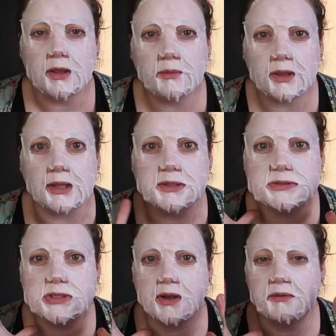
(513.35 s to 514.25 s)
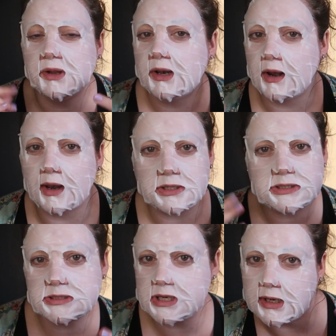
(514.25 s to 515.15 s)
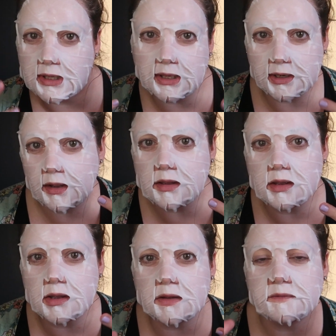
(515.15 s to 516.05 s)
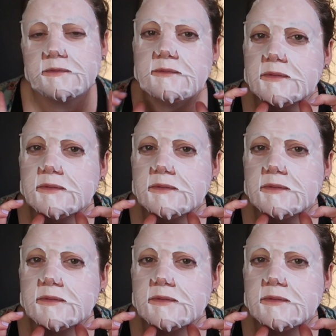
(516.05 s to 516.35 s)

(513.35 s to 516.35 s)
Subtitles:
Okay, so let's take it off.